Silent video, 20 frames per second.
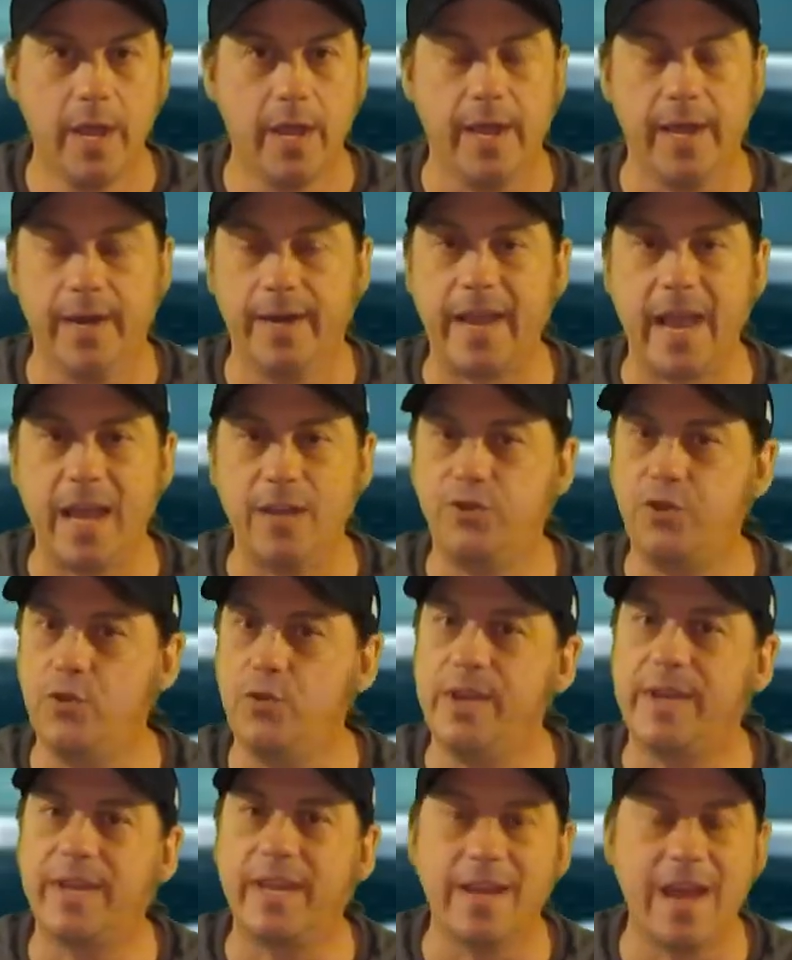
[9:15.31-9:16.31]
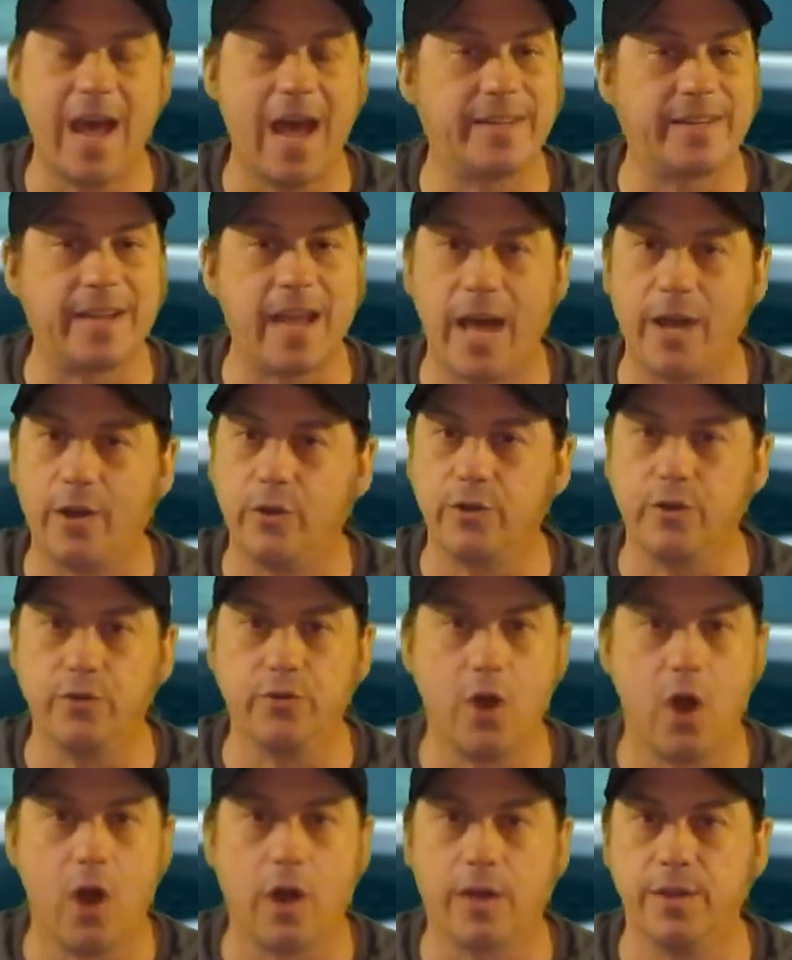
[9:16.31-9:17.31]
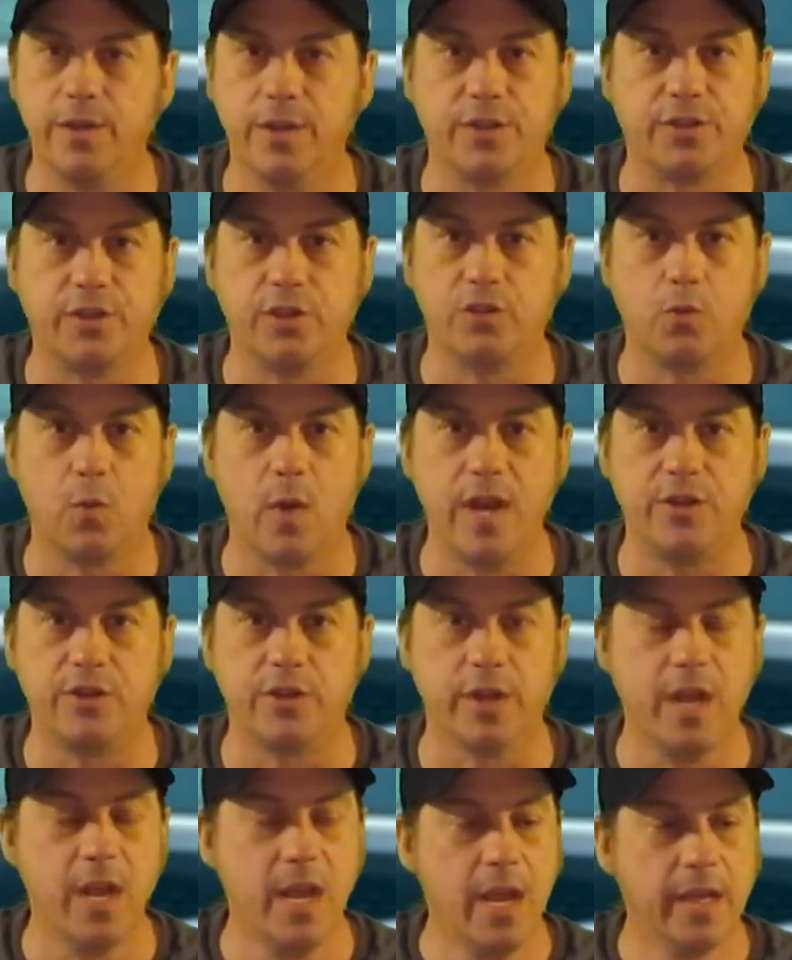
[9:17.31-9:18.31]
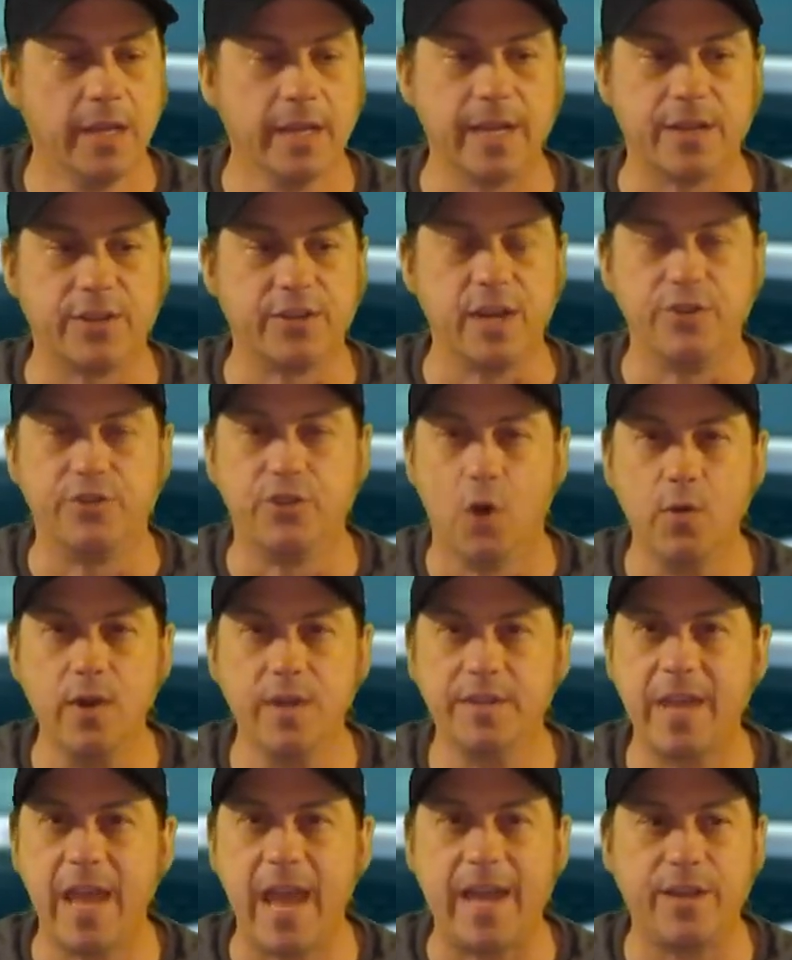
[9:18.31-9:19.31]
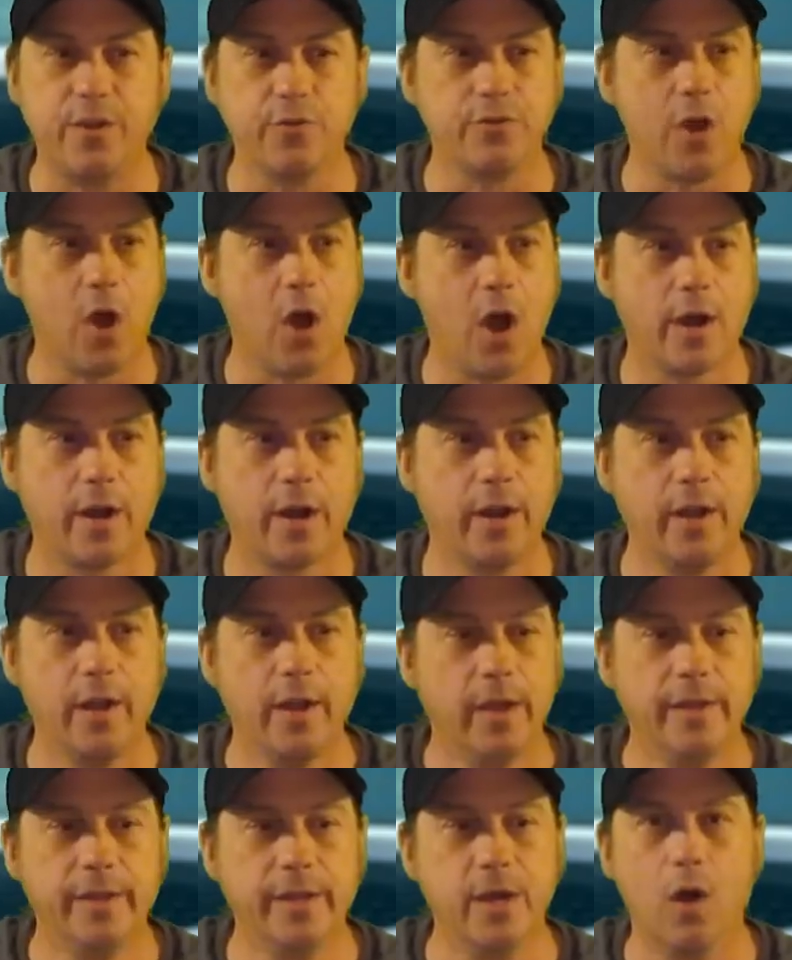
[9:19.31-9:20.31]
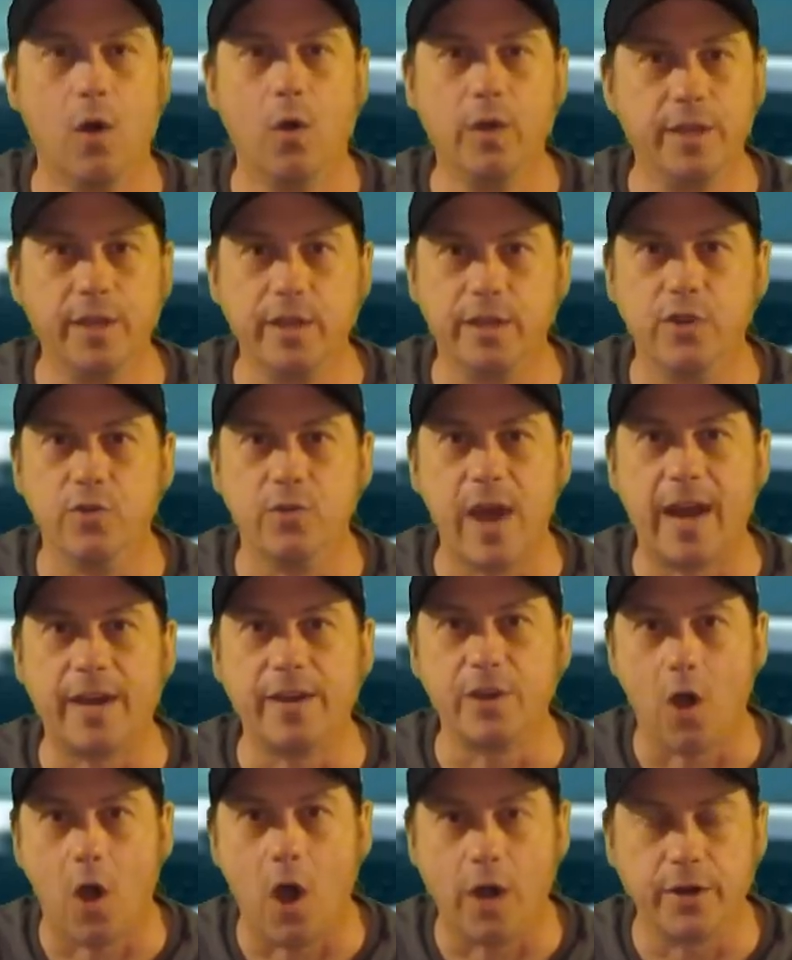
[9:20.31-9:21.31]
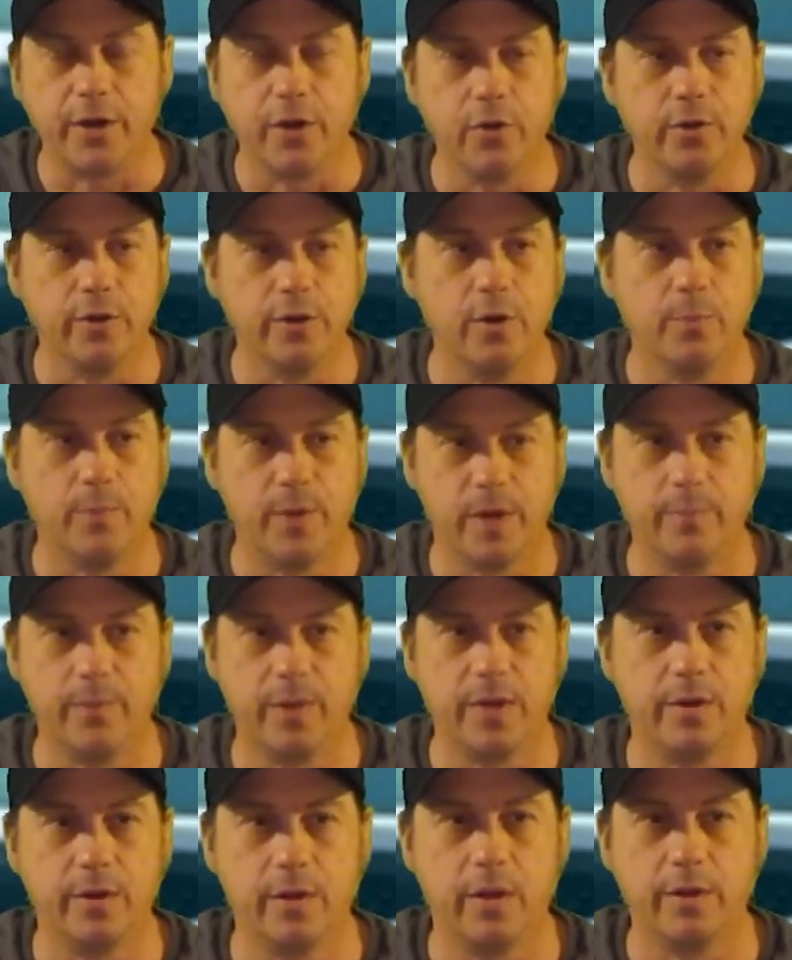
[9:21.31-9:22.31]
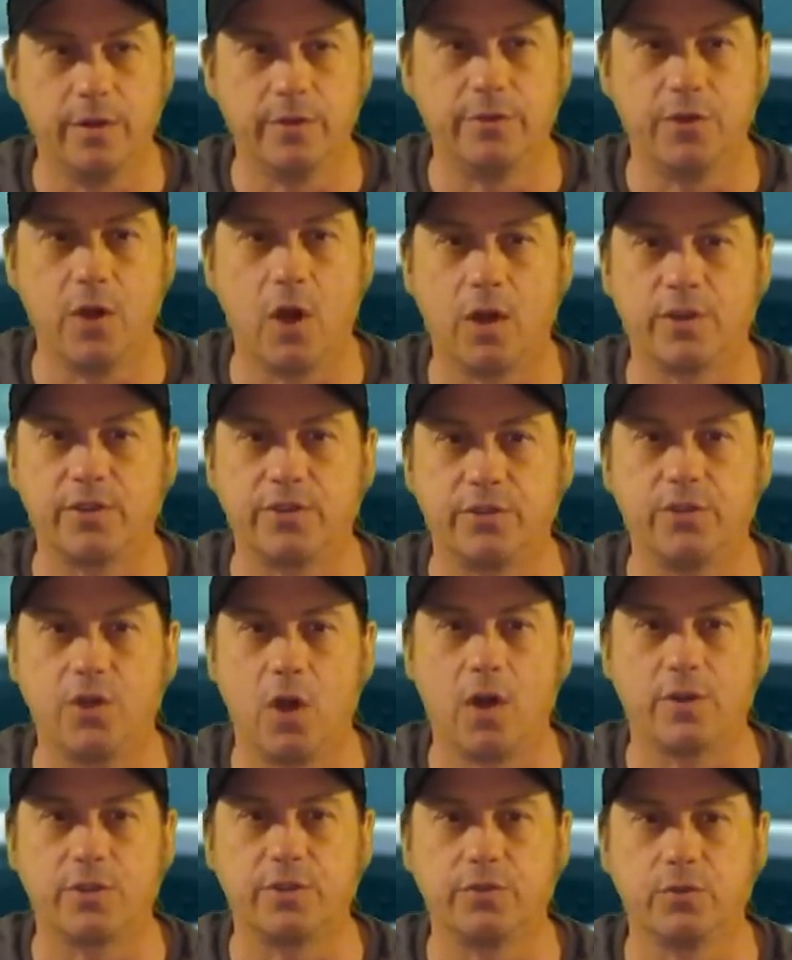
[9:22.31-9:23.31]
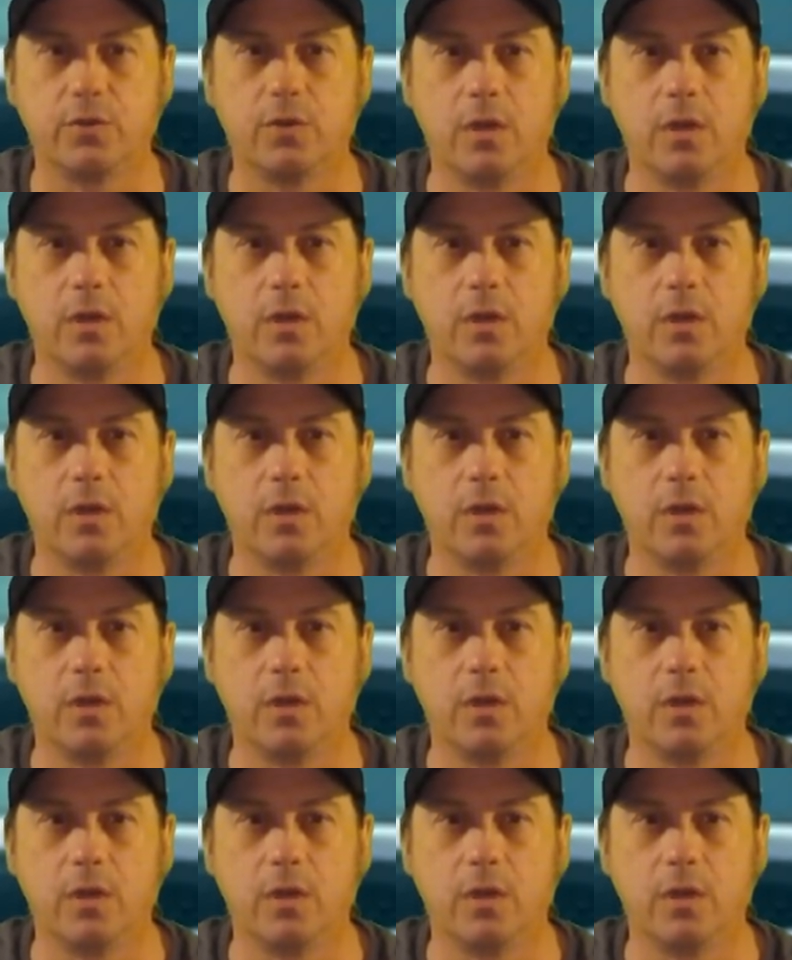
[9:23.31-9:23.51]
And again, too, you cannot coddle your dog in this situation. Like I said, don't attack your dog. You're not a dog. But dogs